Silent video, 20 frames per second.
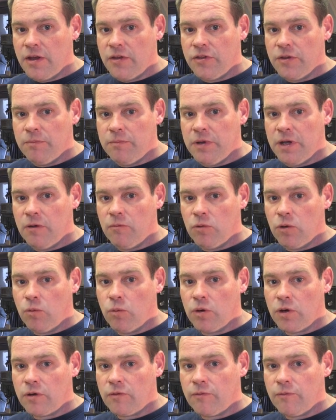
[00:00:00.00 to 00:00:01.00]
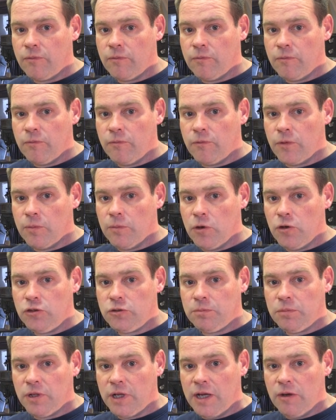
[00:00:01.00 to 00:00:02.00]
The bit will work for
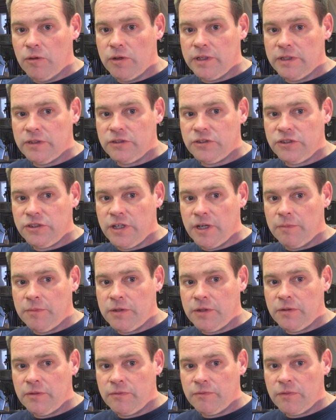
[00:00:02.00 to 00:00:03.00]
most plywood as shipped.